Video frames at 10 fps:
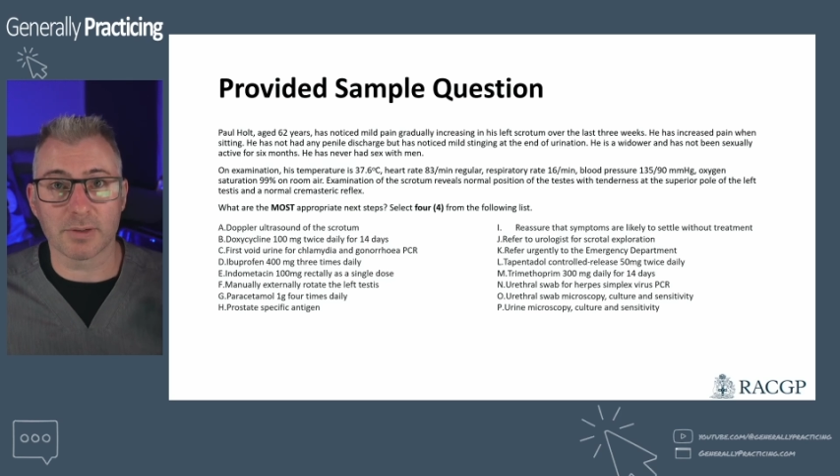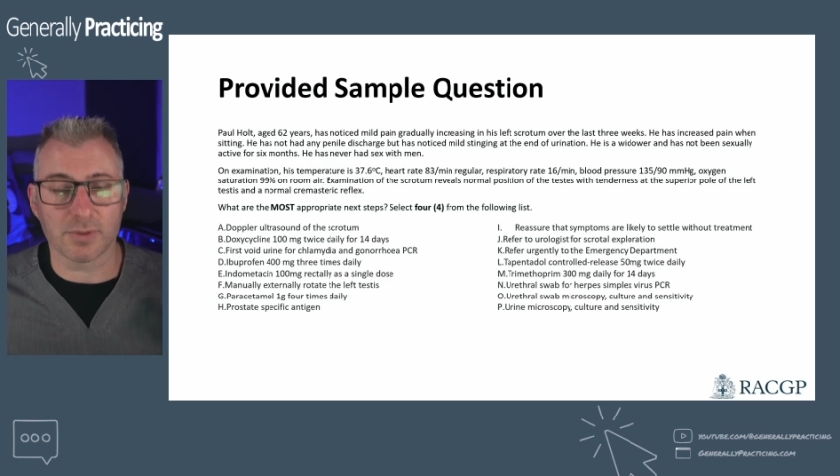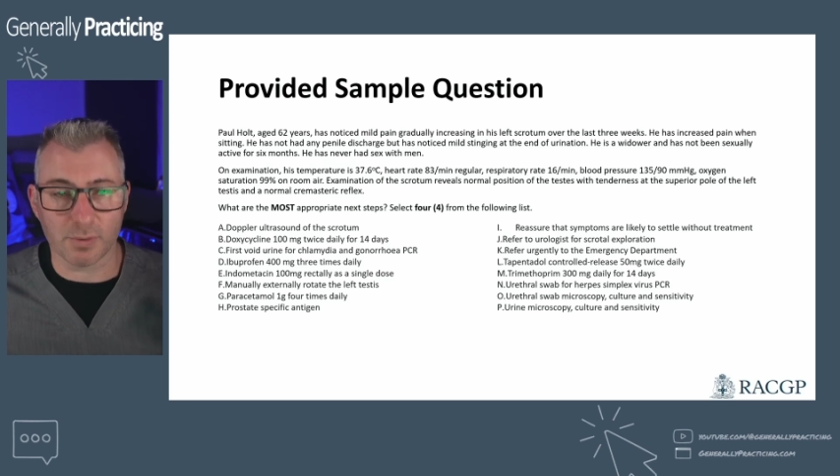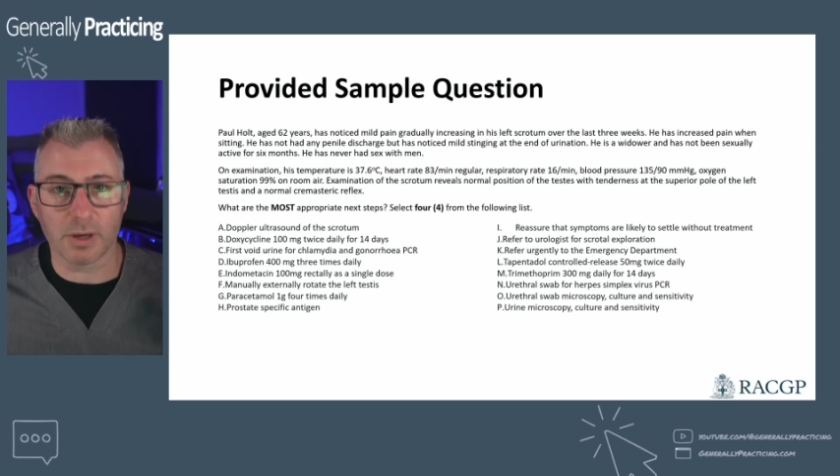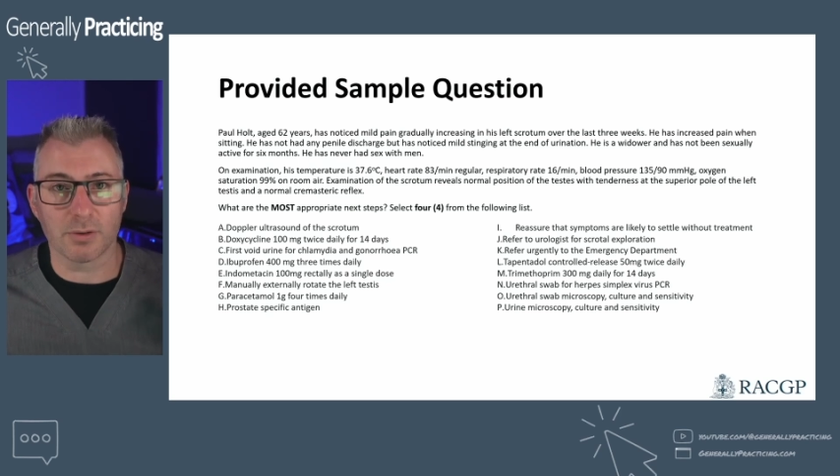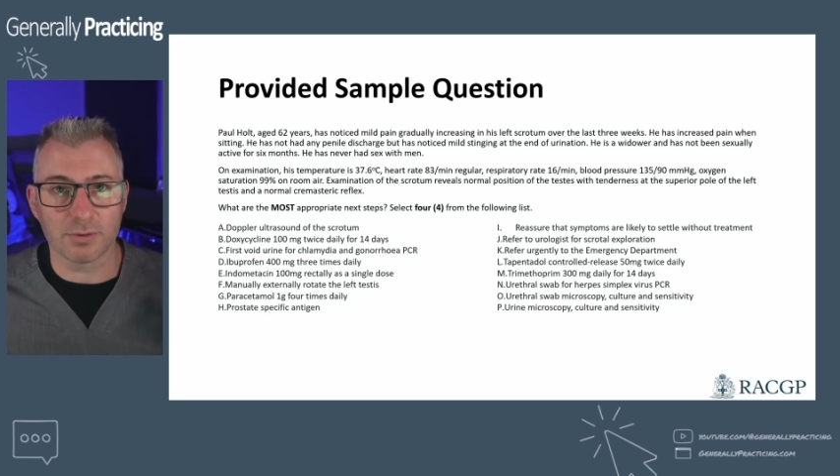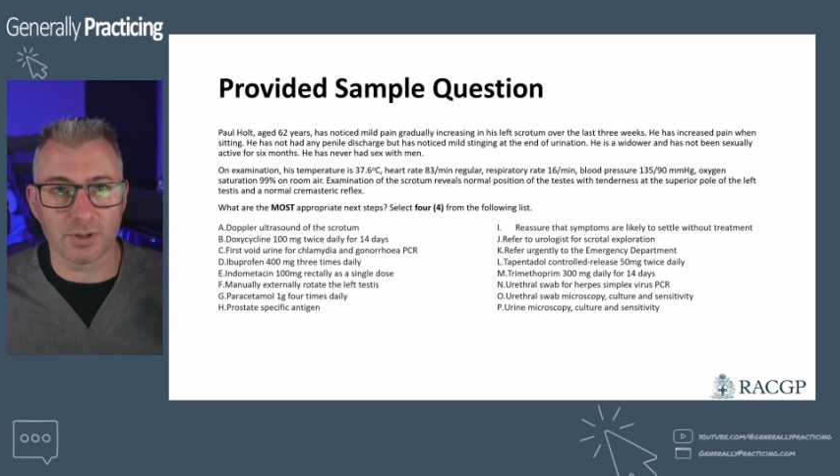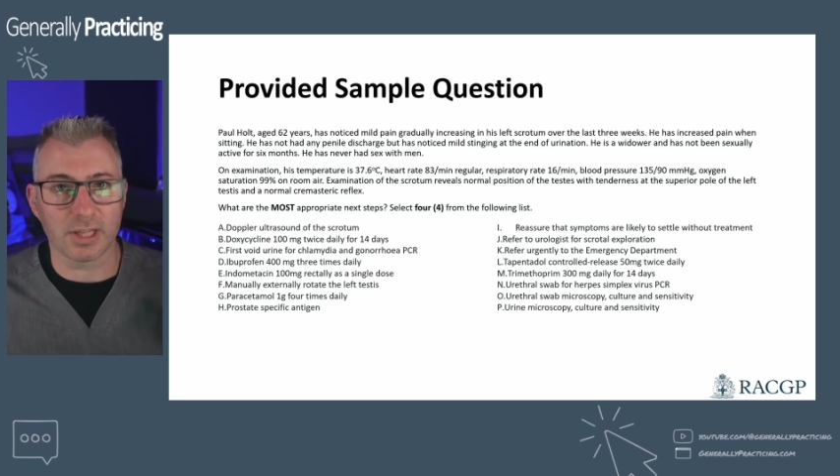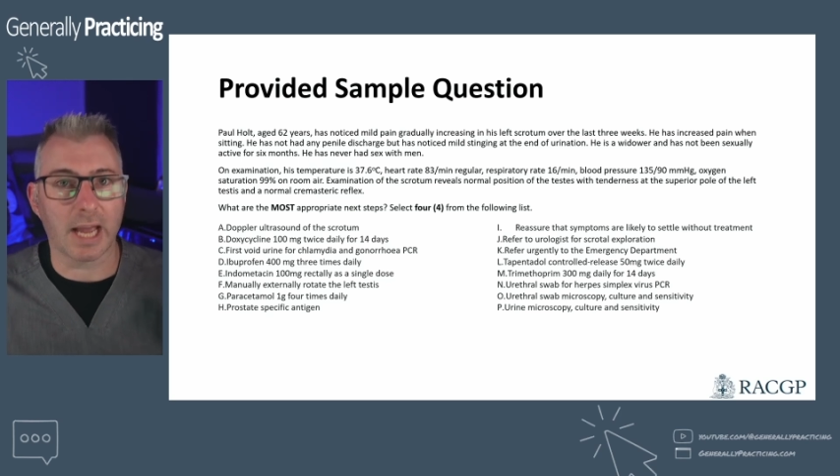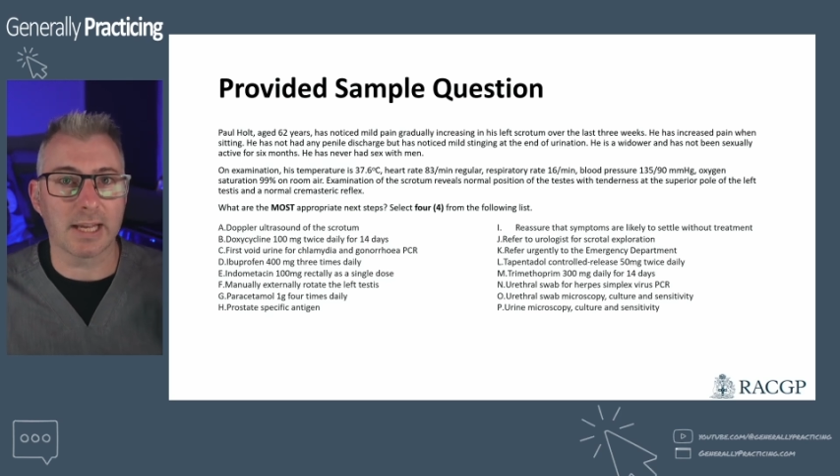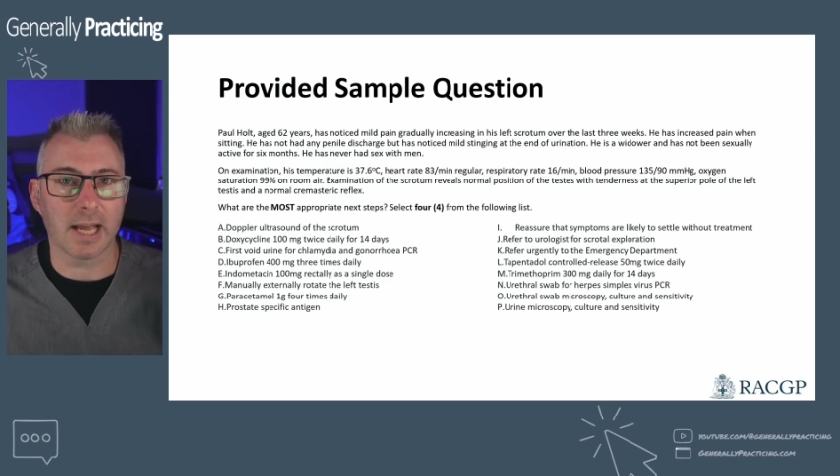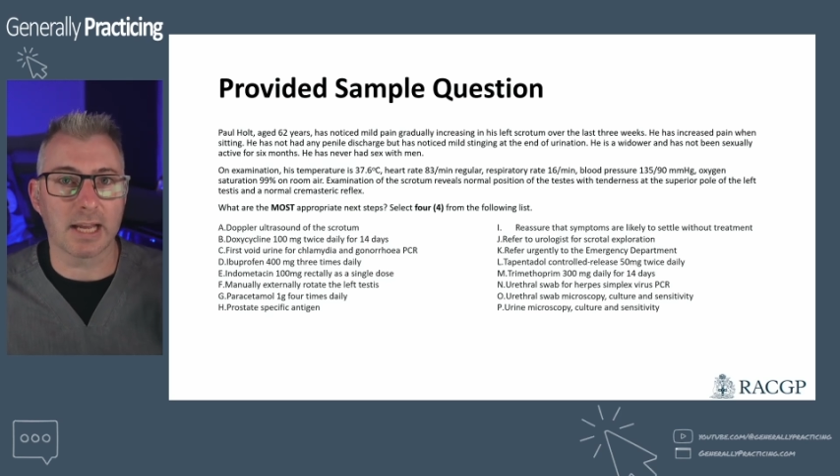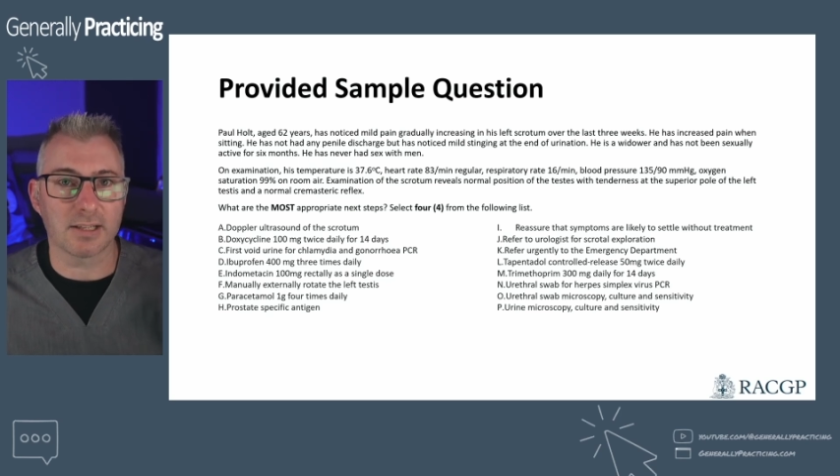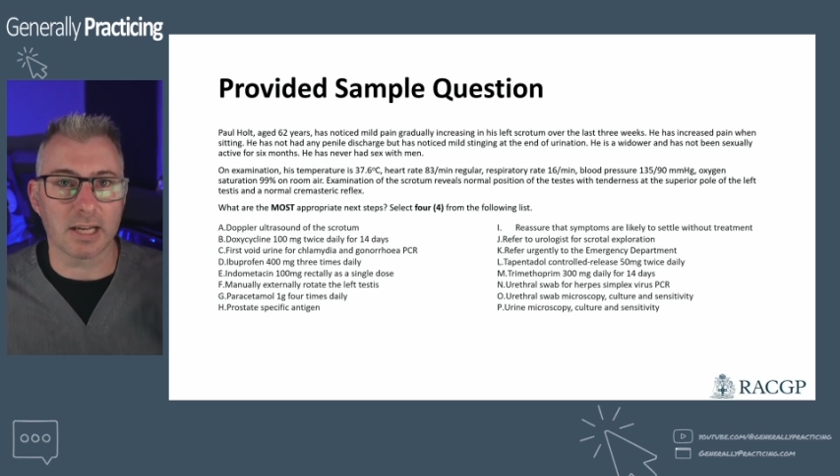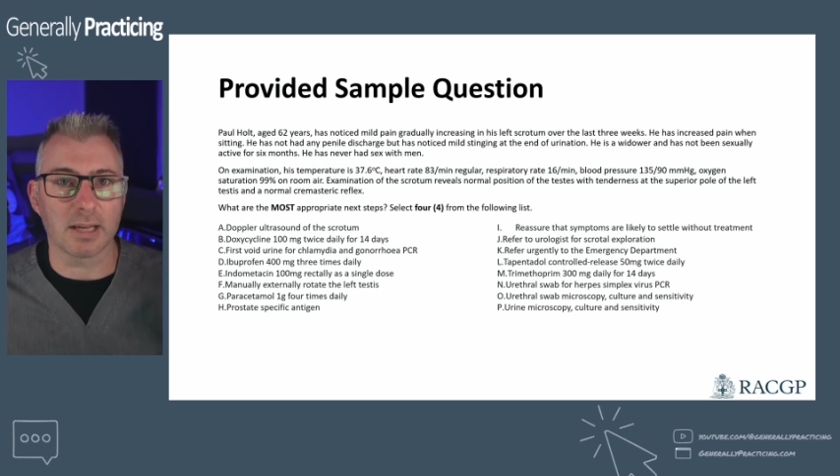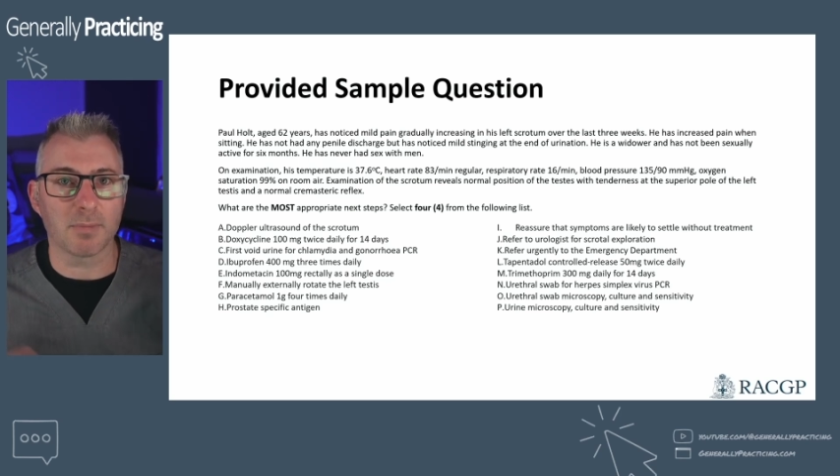as well to the AKT,